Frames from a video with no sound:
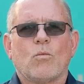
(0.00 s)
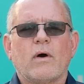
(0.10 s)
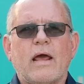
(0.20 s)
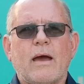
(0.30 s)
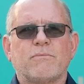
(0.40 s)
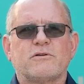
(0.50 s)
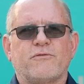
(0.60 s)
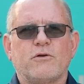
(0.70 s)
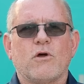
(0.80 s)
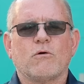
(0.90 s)
What happens
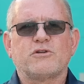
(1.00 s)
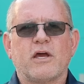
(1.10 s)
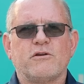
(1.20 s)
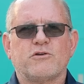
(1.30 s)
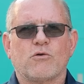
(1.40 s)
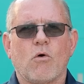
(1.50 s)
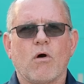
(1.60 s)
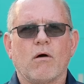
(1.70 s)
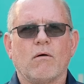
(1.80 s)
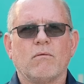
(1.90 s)
if you don't change your
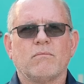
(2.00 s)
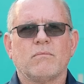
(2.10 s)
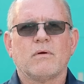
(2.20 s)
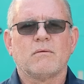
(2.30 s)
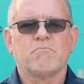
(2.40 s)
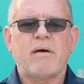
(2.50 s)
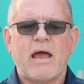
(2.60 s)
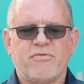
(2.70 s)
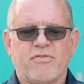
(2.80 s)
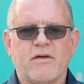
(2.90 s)
oil?
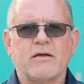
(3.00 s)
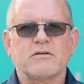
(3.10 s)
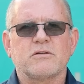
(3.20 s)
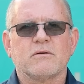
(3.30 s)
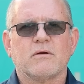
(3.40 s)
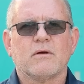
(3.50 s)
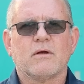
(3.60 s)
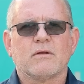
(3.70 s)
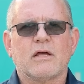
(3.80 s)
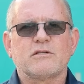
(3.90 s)
Bad things.
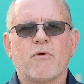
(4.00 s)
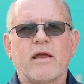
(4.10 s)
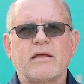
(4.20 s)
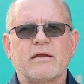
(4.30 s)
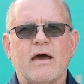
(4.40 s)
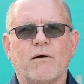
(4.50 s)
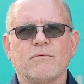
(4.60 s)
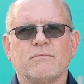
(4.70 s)
Let's break it down.